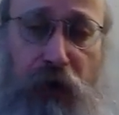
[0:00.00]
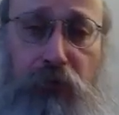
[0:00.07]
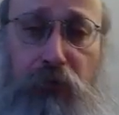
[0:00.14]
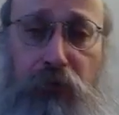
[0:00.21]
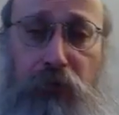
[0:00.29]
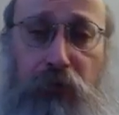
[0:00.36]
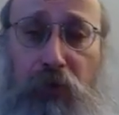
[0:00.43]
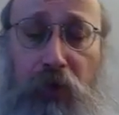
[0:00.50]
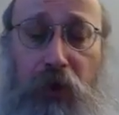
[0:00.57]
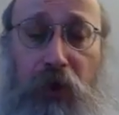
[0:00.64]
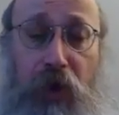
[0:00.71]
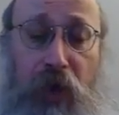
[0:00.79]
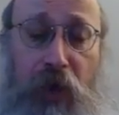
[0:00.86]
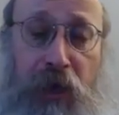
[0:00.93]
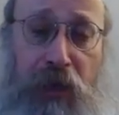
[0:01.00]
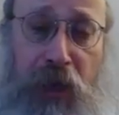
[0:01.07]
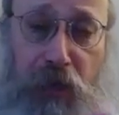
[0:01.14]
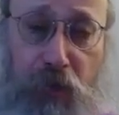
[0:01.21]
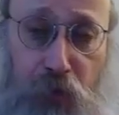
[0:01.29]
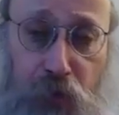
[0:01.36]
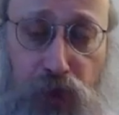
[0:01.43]
out and I
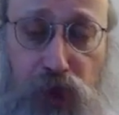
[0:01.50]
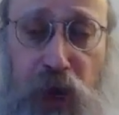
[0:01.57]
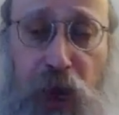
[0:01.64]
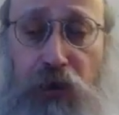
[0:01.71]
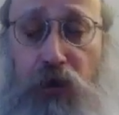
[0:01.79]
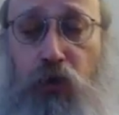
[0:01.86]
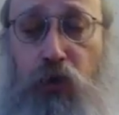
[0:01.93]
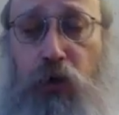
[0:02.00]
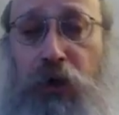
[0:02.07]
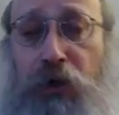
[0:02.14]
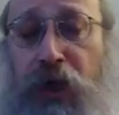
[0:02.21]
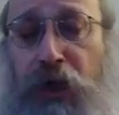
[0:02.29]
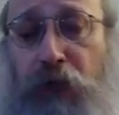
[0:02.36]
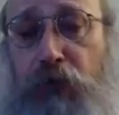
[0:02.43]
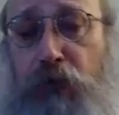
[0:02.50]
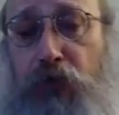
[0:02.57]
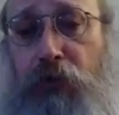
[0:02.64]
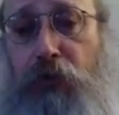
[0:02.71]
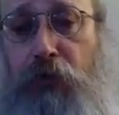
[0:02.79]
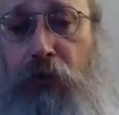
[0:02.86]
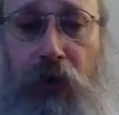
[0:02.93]
reach out to a
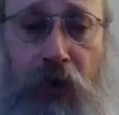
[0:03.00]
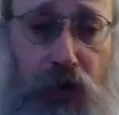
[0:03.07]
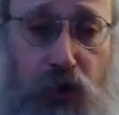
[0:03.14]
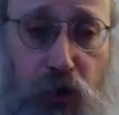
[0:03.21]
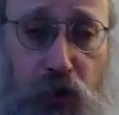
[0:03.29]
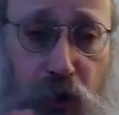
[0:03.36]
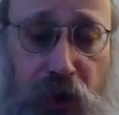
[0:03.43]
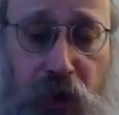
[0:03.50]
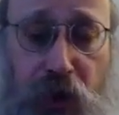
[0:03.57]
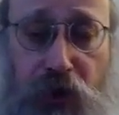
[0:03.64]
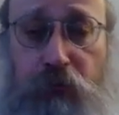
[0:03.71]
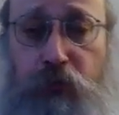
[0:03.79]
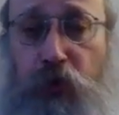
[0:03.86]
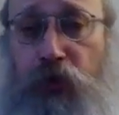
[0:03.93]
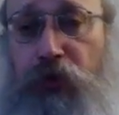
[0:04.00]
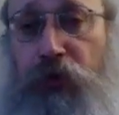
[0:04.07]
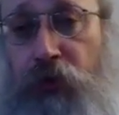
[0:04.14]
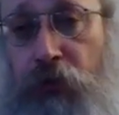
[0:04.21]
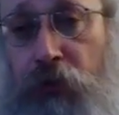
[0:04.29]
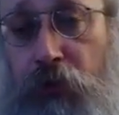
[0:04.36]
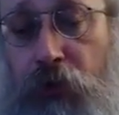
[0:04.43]
neighbor, to another
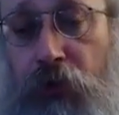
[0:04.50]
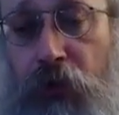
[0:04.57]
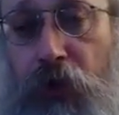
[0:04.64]
person,